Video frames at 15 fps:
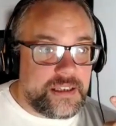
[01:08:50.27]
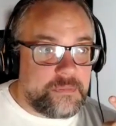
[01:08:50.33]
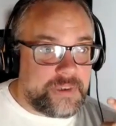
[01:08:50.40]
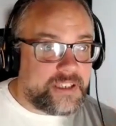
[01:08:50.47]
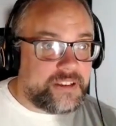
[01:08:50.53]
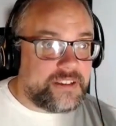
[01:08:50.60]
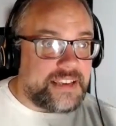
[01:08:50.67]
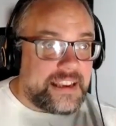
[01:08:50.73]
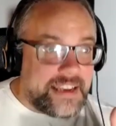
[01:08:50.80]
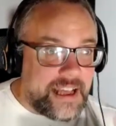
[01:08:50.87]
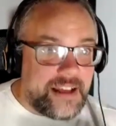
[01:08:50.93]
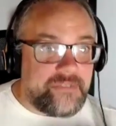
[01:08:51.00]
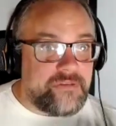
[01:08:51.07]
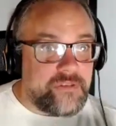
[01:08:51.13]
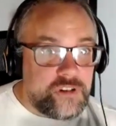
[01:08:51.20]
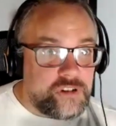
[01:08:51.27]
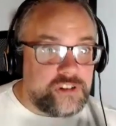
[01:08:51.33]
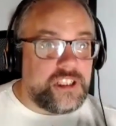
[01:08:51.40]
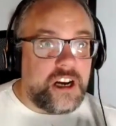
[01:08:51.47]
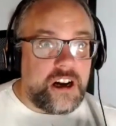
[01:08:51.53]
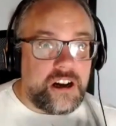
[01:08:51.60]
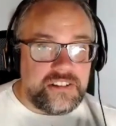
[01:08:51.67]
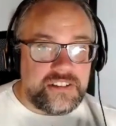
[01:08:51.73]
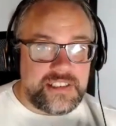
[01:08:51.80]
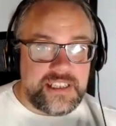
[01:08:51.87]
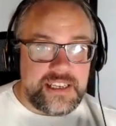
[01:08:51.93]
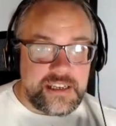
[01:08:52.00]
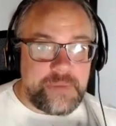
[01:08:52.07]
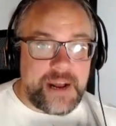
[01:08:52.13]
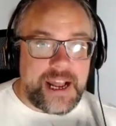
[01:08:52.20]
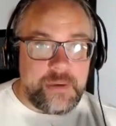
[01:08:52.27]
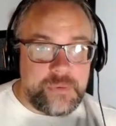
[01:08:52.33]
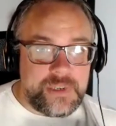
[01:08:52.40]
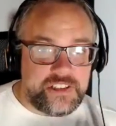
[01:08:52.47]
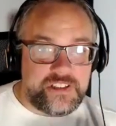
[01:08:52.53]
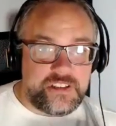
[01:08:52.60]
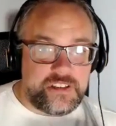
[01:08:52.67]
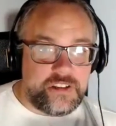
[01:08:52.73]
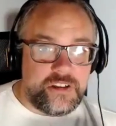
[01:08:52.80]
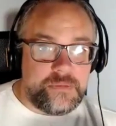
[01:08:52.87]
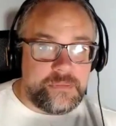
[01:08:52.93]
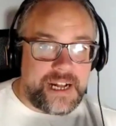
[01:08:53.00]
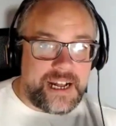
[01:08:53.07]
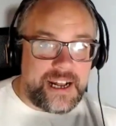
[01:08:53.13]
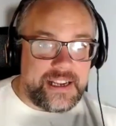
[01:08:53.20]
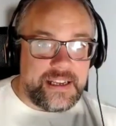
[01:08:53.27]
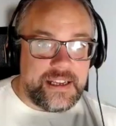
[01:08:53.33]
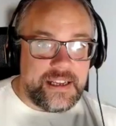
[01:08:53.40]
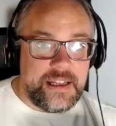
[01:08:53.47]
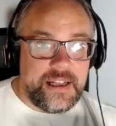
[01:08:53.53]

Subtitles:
because I'd have no yardstick by which to go by.